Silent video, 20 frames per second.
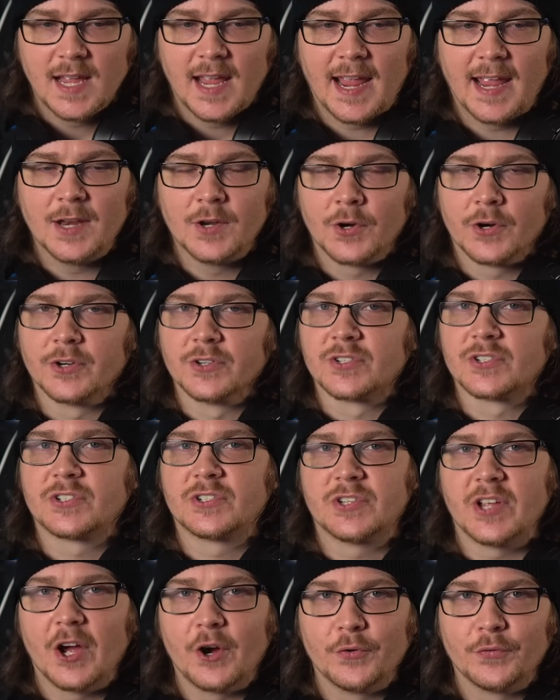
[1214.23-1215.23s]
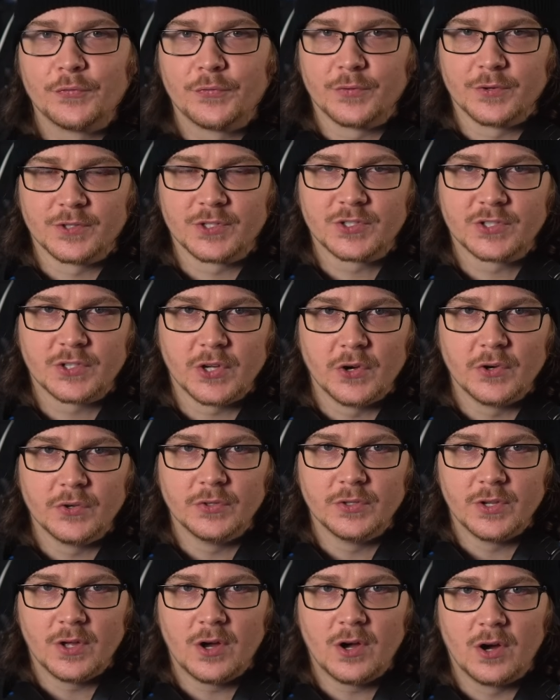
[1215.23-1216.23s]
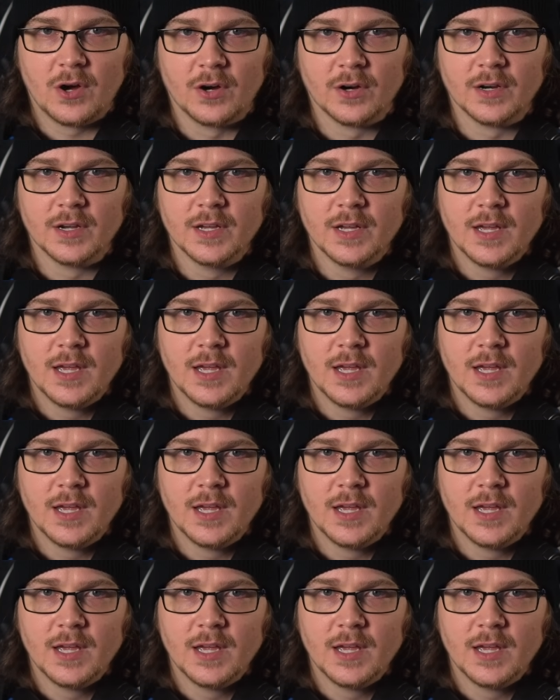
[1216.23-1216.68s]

in herself for so long